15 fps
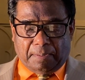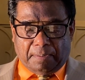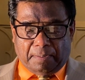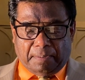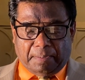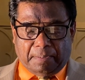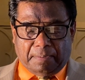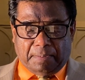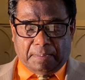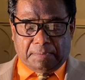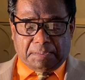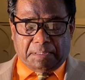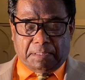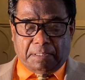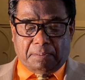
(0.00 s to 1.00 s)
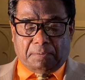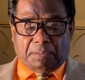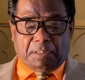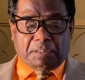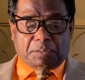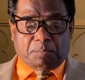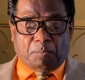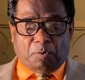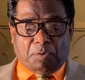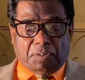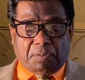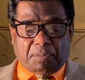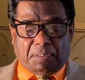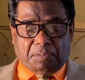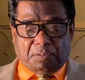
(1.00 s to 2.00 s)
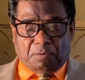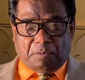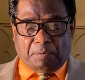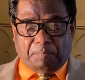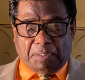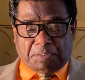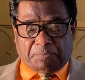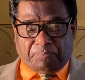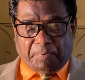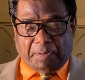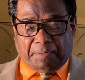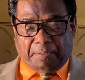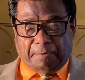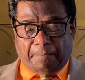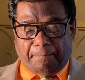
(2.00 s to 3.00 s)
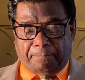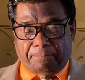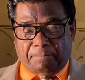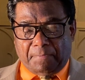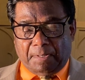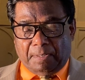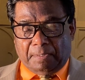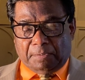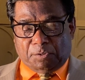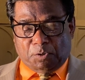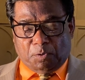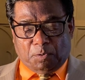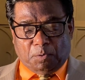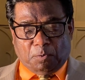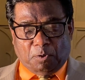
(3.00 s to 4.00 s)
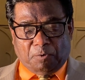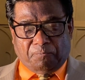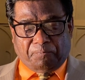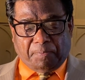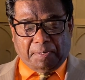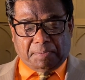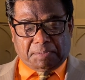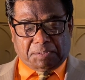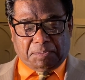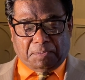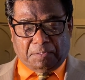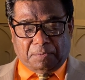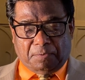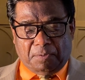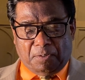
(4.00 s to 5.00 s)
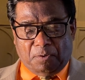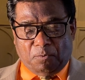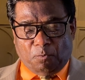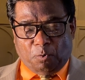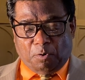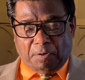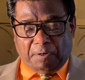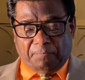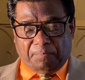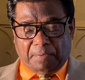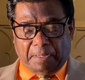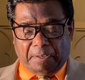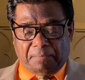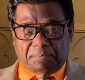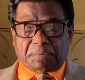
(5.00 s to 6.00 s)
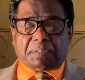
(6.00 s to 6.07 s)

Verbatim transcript: and he said you know there is more you can do you know best friend you know joe good friends are one of life's